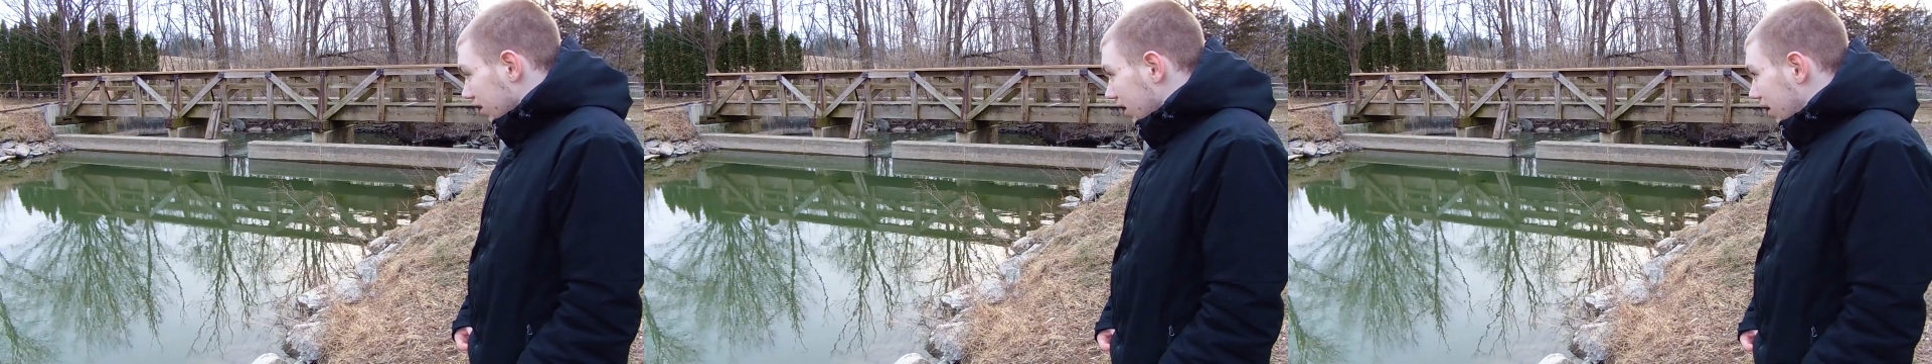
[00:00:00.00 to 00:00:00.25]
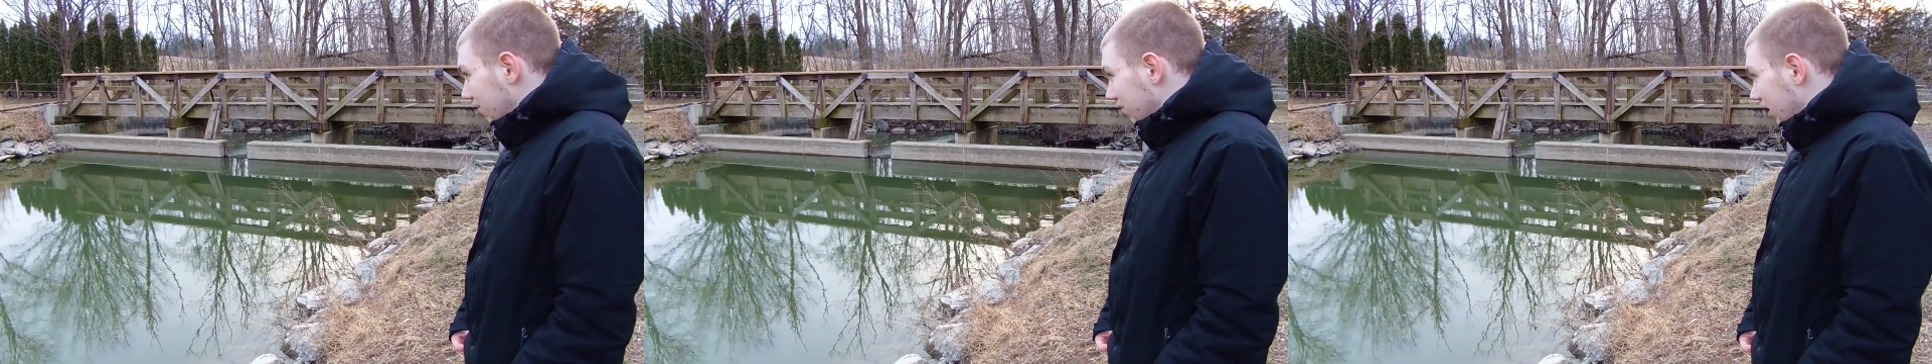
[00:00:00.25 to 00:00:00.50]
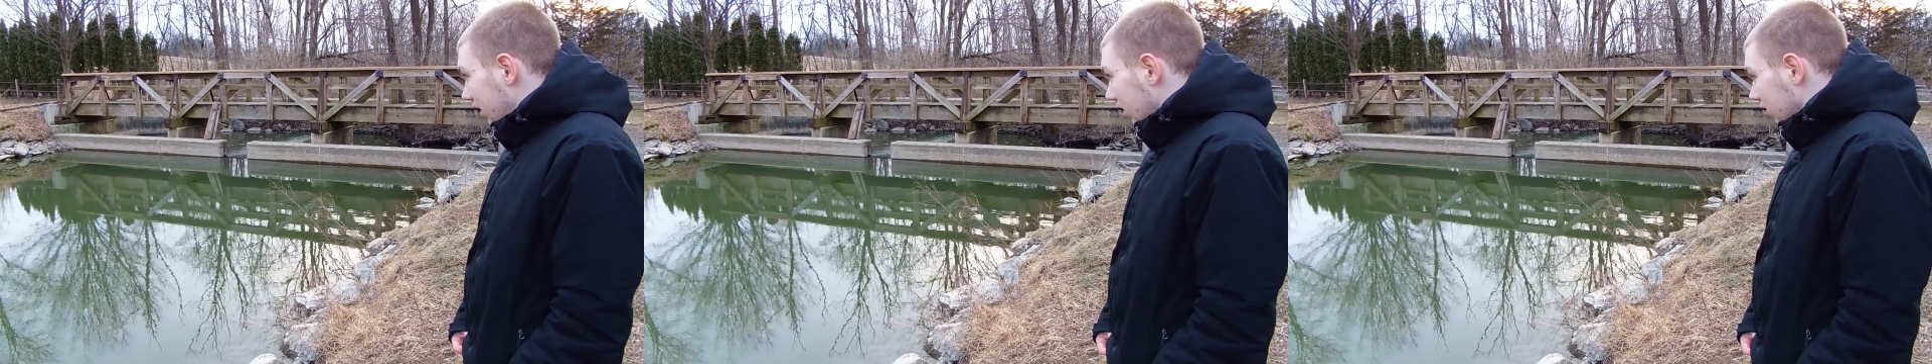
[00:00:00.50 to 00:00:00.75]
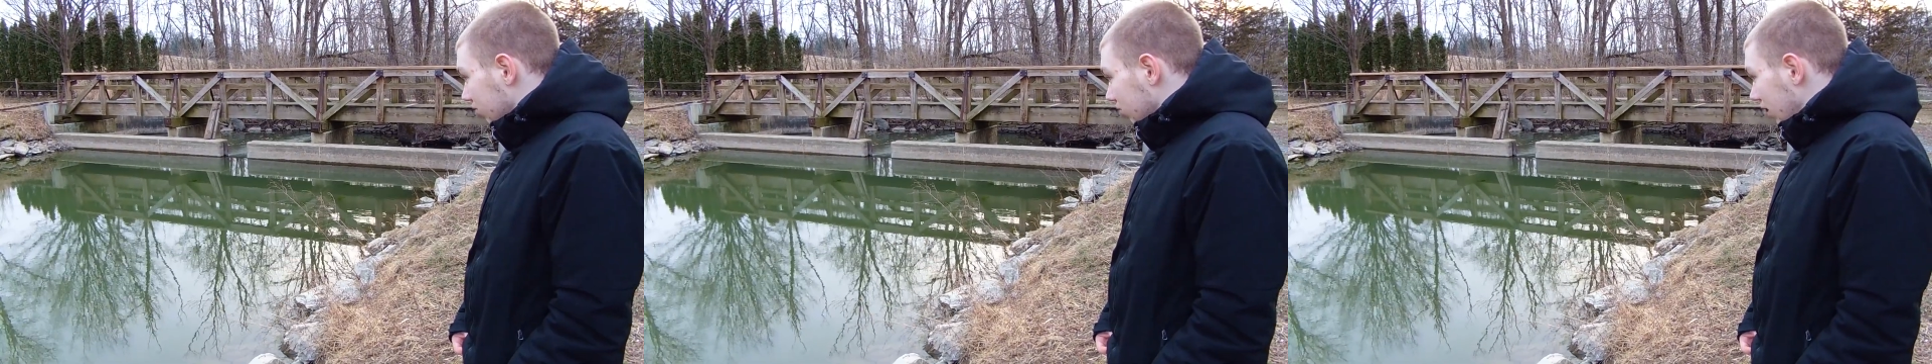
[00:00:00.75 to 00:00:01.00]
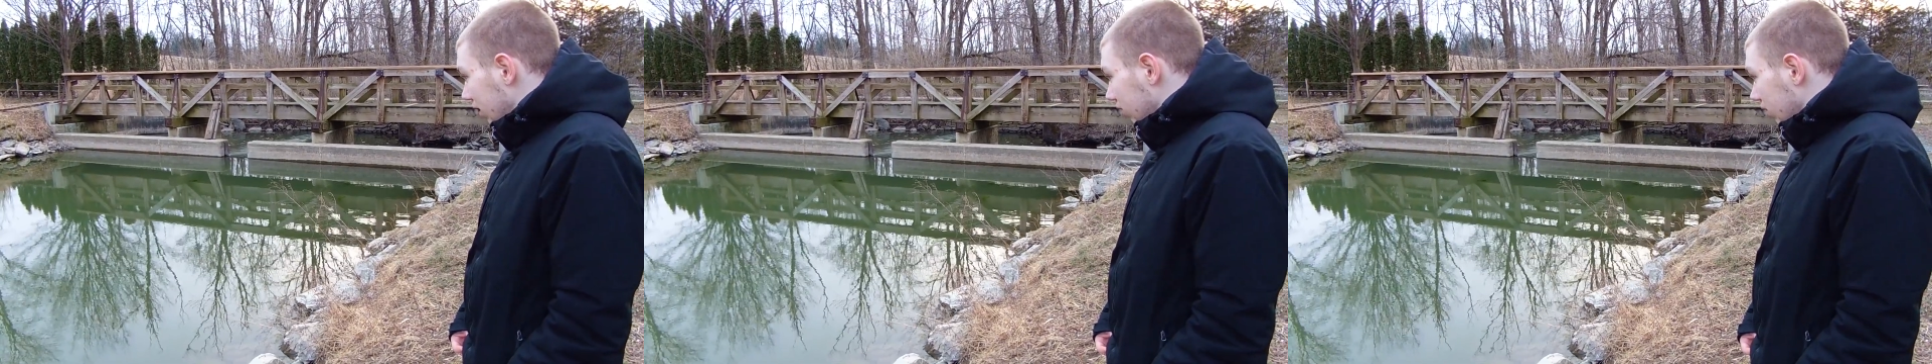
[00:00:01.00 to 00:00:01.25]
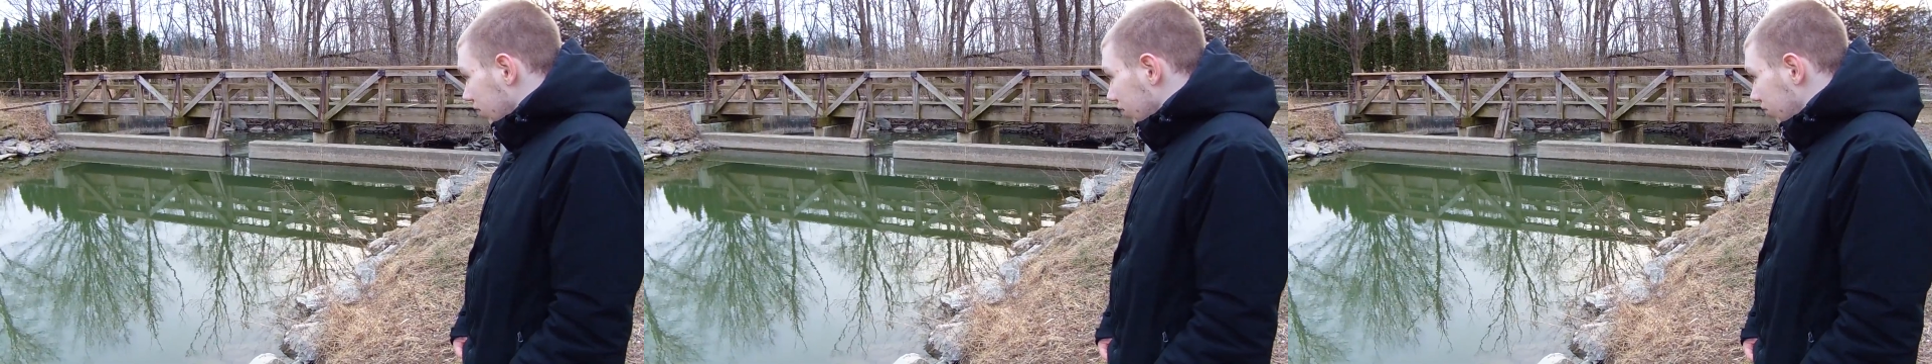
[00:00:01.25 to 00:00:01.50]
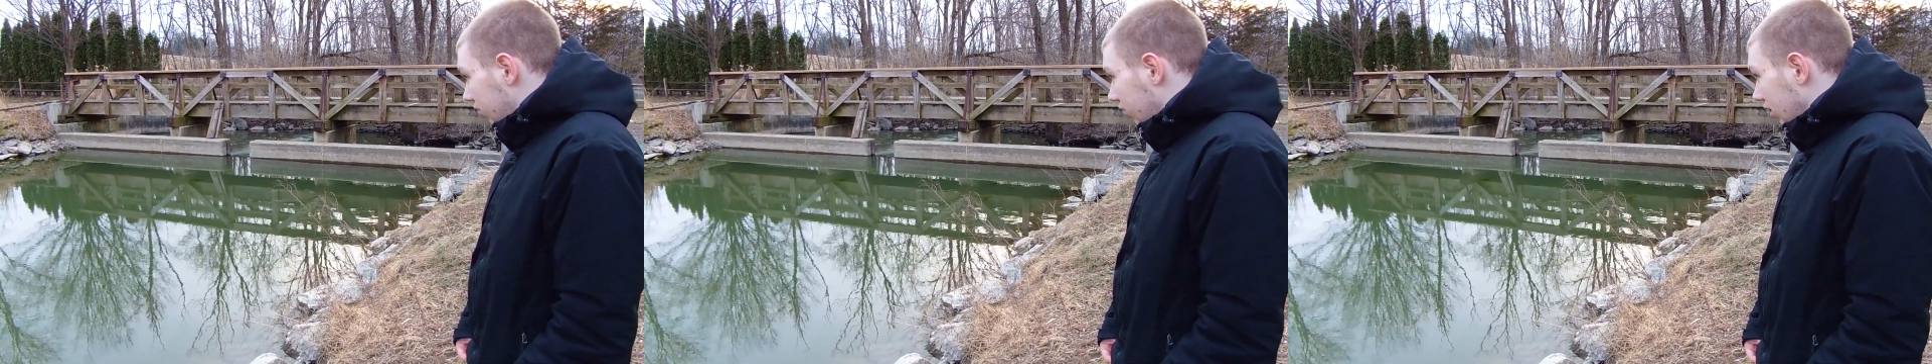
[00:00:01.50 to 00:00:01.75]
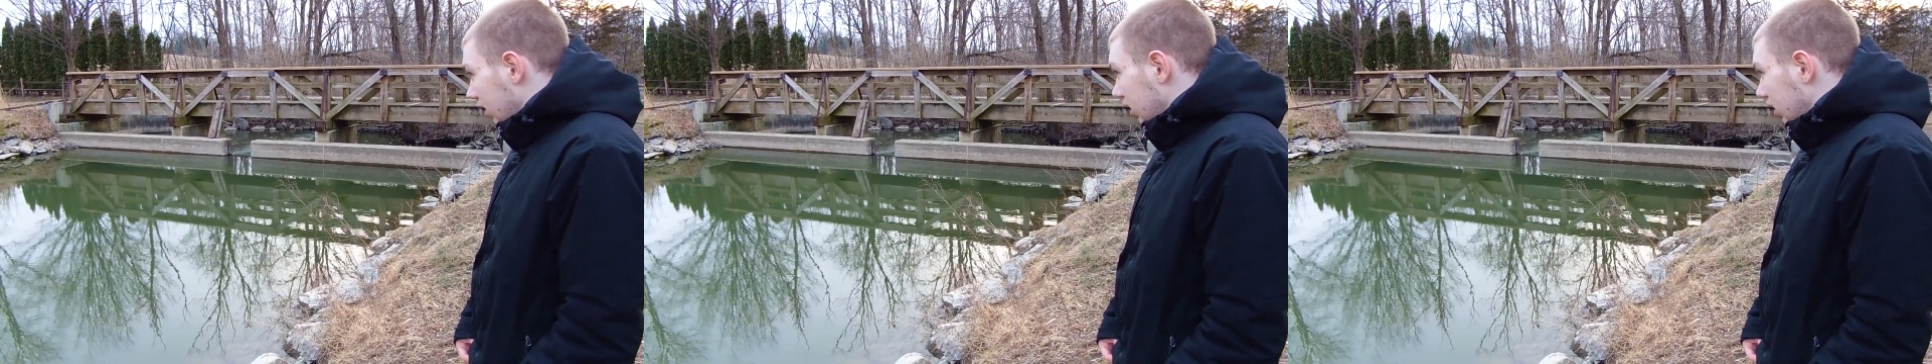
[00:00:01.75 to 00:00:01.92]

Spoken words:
the advent of railroads,